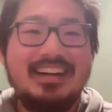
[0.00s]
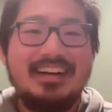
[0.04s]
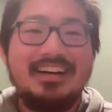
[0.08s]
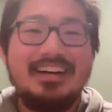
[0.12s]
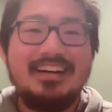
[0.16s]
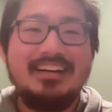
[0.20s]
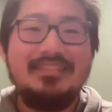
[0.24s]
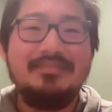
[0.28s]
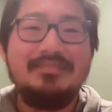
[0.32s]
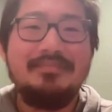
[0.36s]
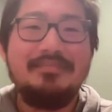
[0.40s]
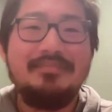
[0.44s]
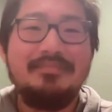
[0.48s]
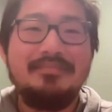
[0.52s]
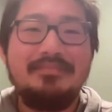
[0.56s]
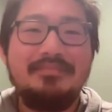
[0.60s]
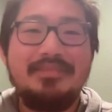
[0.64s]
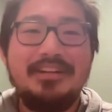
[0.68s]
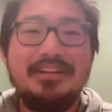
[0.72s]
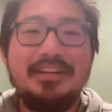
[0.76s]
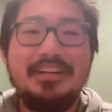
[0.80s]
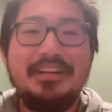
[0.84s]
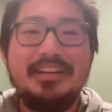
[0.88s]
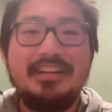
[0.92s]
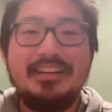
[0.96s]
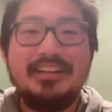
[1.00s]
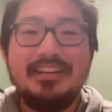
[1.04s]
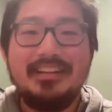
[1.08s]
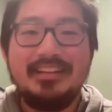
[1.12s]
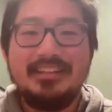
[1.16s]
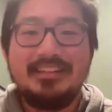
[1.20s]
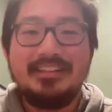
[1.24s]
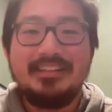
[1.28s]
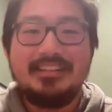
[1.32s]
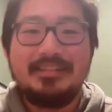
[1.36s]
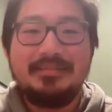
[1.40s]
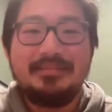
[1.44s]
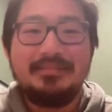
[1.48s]
PD
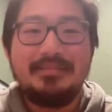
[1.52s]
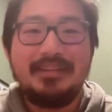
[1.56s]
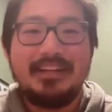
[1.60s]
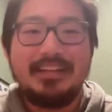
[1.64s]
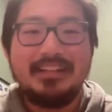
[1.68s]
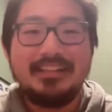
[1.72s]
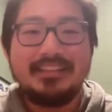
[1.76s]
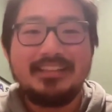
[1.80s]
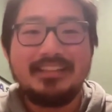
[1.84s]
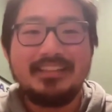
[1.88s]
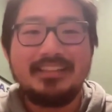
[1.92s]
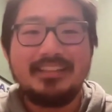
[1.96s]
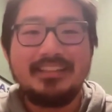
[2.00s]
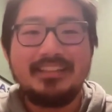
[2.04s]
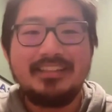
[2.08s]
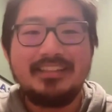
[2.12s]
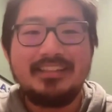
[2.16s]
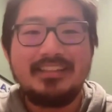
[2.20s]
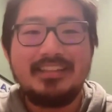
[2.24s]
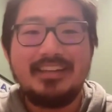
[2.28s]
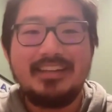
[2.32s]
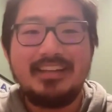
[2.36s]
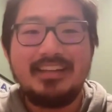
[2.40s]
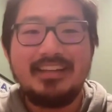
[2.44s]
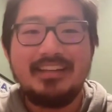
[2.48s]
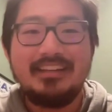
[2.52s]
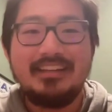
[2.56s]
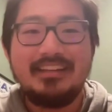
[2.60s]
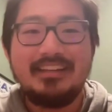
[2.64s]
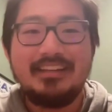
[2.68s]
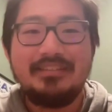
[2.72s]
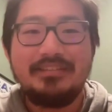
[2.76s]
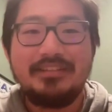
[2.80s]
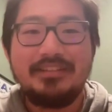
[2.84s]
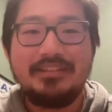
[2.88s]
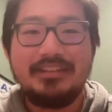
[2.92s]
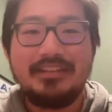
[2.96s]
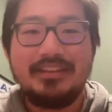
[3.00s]
is amazing, and
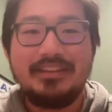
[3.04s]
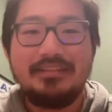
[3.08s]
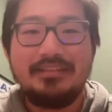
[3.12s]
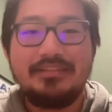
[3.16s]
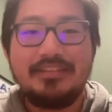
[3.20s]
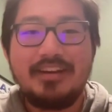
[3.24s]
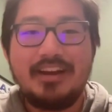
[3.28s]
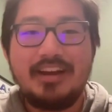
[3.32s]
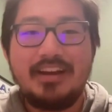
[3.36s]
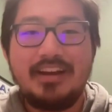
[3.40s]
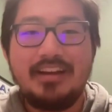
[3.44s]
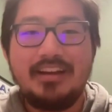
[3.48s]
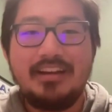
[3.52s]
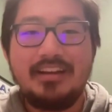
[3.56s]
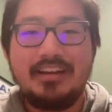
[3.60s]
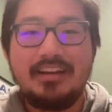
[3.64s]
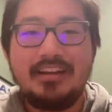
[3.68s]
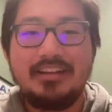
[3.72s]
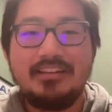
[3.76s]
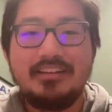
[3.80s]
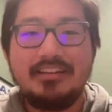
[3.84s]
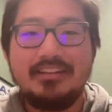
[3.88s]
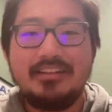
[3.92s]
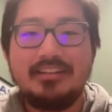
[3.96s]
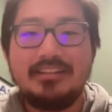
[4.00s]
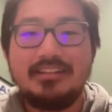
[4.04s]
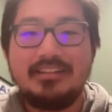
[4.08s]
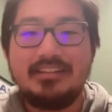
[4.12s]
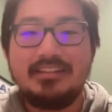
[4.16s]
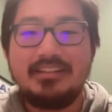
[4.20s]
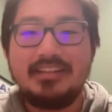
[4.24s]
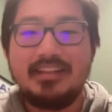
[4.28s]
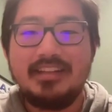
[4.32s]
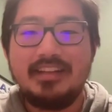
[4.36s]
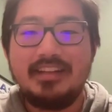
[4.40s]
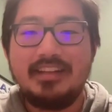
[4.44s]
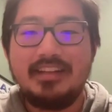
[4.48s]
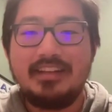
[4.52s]
definitely like finding and
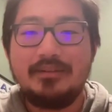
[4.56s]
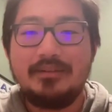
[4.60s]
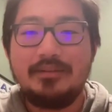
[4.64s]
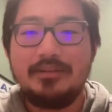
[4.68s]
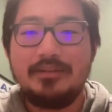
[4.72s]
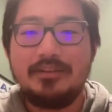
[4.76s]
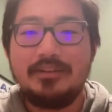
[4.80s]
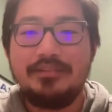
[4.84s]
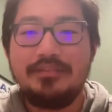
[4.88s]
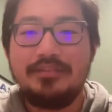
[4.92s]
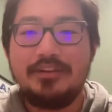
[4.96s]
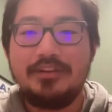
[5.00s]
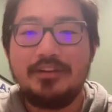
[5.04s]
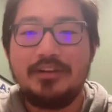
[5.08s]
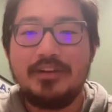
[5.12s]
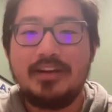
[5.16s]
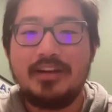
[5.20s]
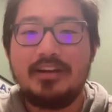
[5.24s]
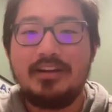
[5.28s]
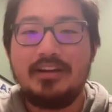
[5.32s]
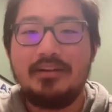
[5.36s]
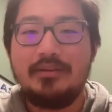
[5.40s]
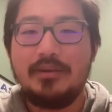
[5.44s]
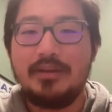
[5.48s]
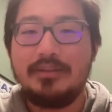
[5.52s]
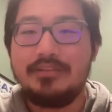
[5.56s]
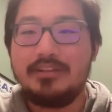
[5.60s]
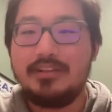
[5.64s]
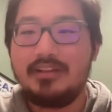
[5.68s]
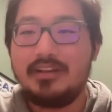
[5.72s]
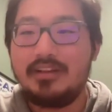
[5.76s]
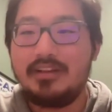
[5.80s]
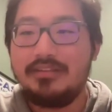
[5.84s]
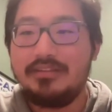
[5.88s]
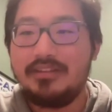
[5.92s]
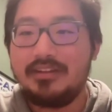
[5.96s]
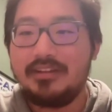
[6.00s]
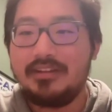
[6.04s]
sitting and really figuring out. We have a
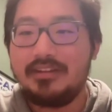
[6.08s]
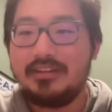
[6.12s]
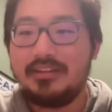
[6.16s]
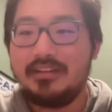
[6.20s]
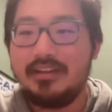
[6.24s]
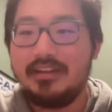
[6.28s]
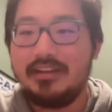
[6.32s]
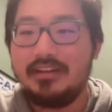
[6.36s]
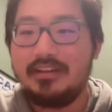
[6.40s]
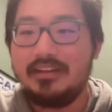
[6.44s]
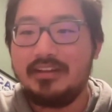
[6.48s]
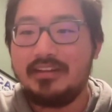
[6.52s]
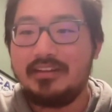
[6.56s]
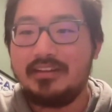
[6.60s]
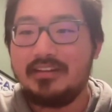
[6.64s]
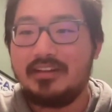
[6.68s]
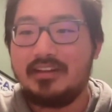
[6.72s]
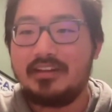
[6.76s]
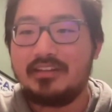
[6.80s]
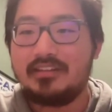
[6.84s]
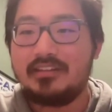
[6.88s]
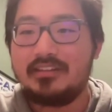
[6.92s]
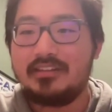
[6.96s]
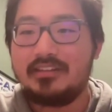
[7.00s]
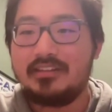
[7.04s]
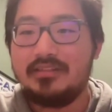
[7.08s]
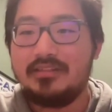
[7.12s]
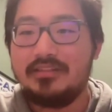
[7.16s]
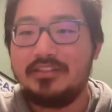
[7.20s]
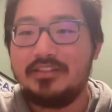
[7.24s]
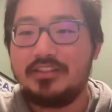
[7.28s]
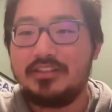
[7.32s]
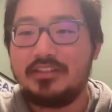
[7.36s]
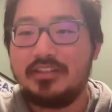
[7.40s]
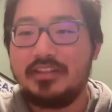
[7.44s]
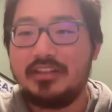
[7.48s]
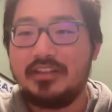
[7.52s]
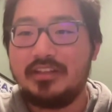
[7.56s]
lot of like late night talks of
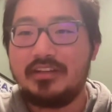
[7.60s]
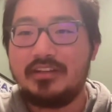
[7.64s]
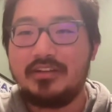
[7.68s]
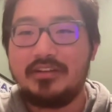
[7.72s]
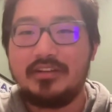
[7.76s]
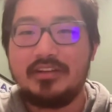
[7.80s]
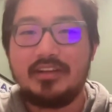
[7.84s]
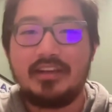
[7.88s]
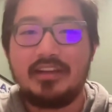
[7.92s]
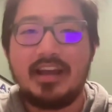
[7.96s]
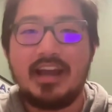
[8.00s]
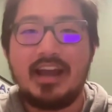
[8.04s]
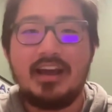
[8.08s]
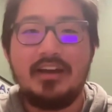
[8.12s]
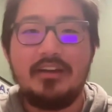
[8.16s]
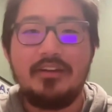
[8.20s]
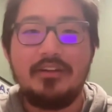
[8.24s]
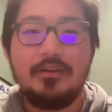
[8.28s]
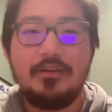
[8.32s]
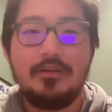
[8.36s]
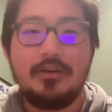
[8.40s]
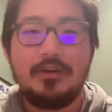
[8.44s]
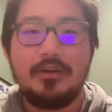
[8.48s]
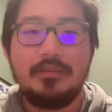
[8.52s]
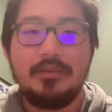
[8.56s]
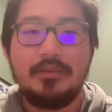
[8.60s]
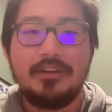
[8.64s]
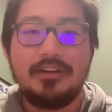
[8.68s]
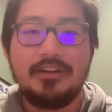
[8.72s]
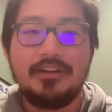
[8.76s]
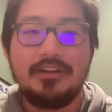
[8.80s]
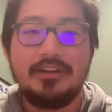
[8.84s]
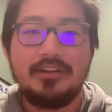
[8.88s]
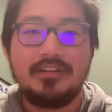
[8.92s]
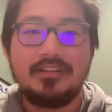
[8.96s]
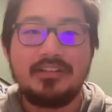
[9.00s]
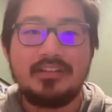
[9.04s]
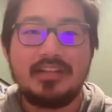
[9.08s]
just like, okay, how do you want to be an
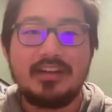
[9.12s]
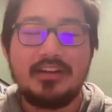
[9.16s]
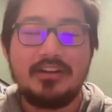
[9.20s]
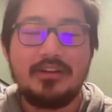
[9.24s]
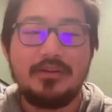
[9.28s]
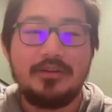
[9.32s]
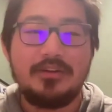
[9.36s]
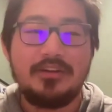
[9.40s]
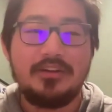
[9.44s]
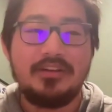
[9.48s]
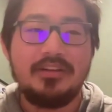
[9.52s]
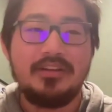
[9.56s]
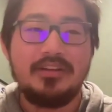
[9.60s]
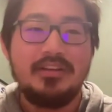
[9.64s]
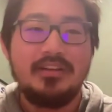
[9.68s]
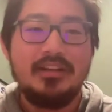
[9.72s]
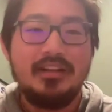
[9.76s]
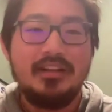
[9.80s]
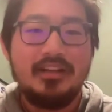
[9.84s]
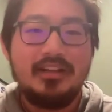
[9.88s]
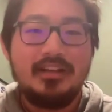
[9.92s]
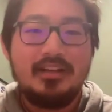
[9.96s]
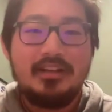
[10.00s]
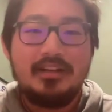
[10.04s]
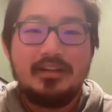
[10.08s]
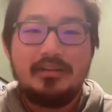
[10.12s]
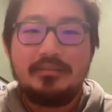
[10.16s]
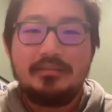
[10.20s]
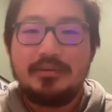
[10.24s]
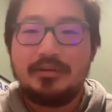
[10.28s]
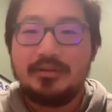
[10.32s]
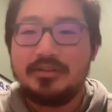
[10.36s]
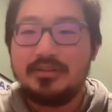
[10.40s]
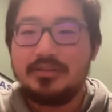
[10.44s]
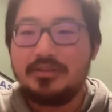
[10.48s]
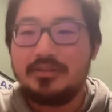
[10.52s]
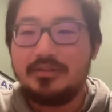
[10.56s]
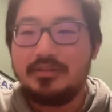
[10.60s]
artist? How do you want to
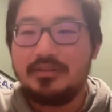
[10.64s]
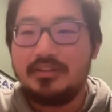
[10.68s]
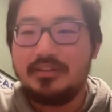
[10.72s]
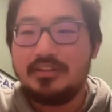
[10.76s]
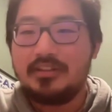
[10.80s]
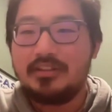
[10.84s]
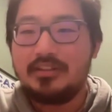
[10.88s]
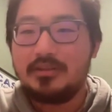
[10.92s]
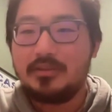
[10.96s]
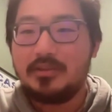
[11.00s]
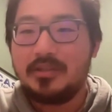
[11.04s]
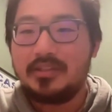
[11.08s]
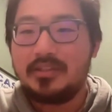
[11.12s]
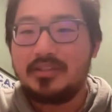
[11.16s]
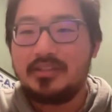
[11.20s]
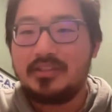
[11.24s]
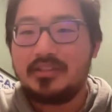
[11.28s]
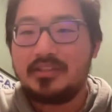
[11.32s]
pursue this?